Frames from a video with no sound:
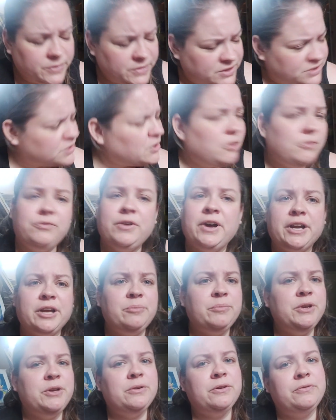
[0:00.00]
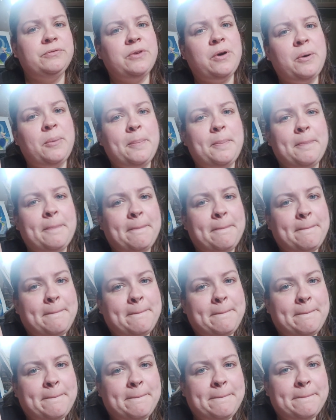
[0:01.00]
So fucking beautiful.
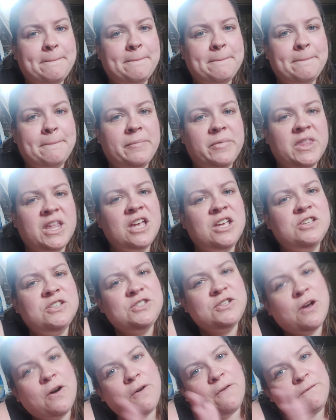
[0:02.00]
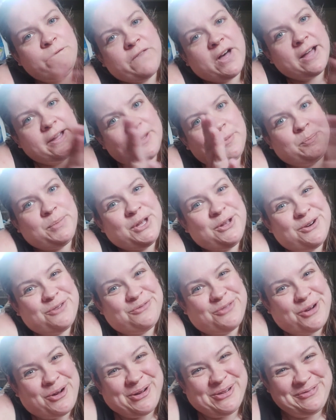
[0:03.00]
So fucking
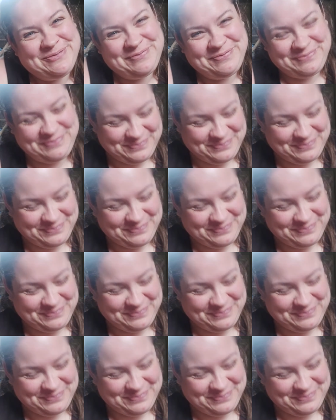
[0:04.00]
beautiful.